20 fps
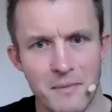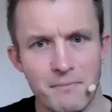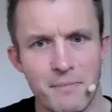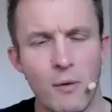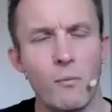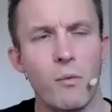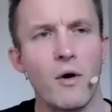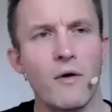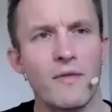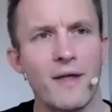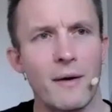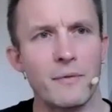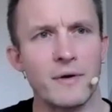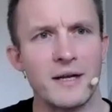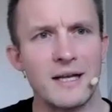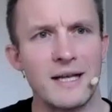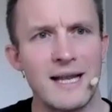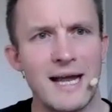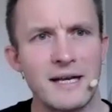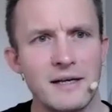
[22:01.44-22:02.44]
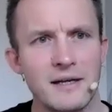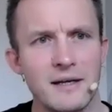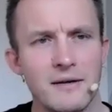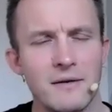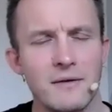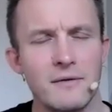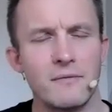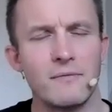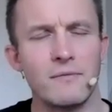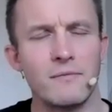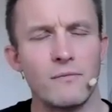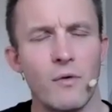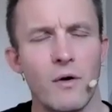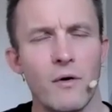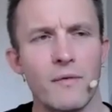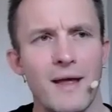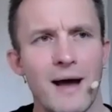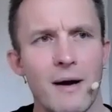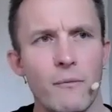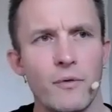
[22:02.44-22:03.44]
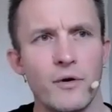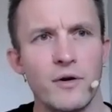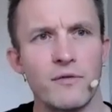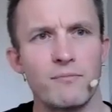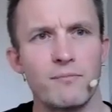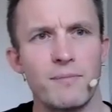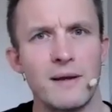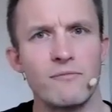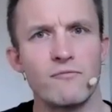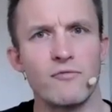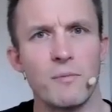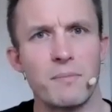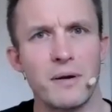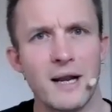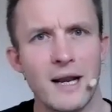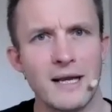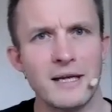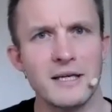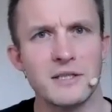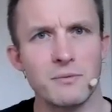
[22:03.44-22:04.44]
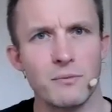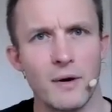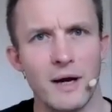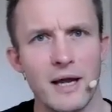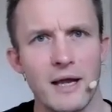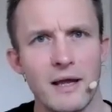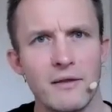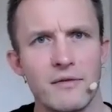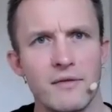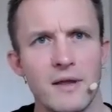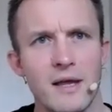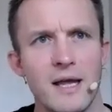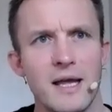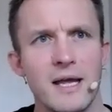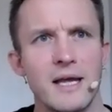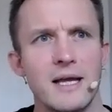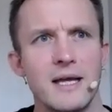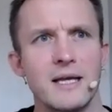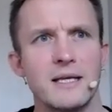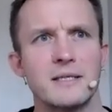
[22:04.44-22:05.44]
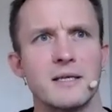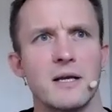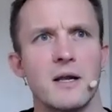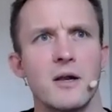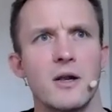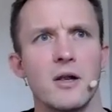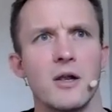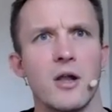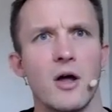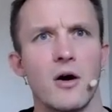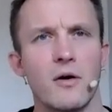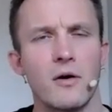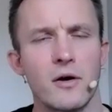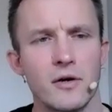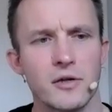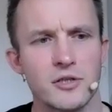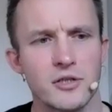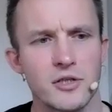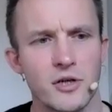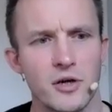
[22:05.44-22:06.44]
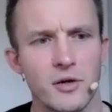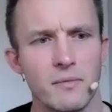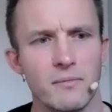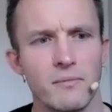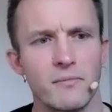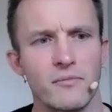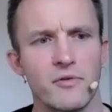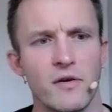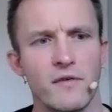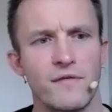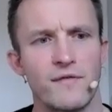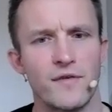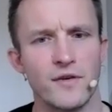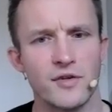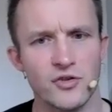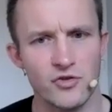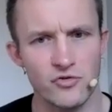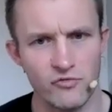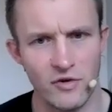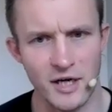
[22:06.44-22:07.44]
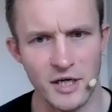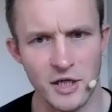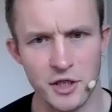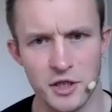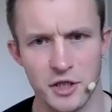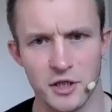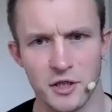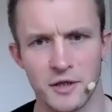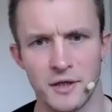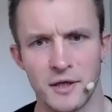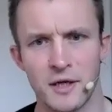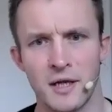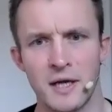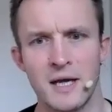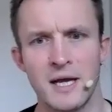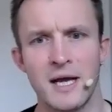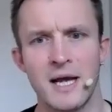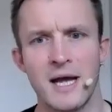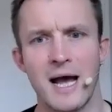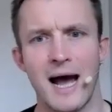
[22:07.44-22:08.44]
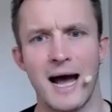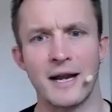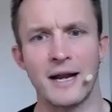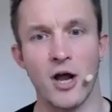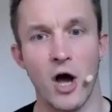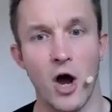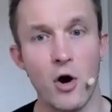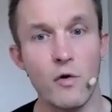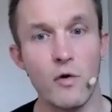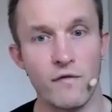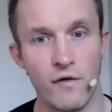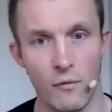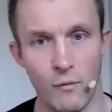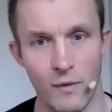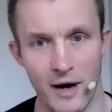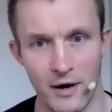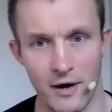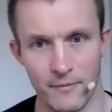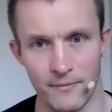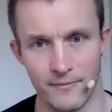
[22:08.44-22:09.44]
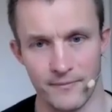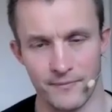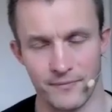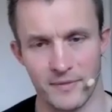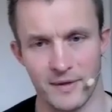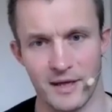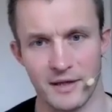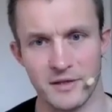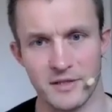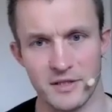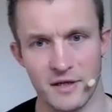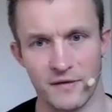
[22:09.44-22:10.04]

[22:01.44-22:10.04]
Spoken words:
but what that would have been replaced with is longer terms of frustration and overwhelm and